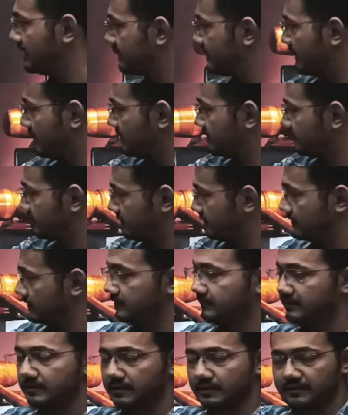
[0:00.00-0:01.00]
the
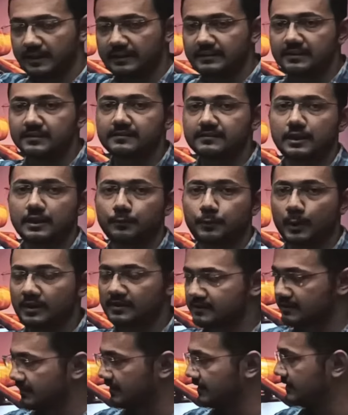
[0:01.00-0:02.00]
Register for
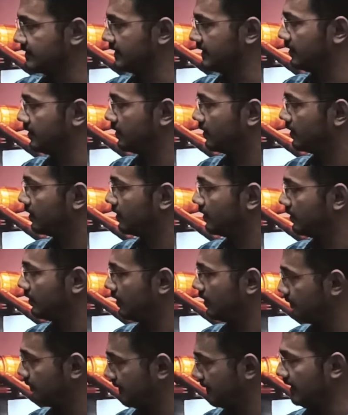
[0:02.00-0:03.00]
Citizen
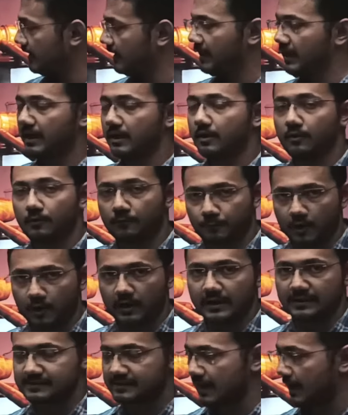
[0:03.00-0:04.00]
of India for
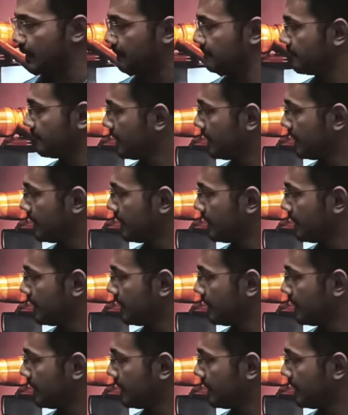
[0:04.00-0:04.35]
Assam,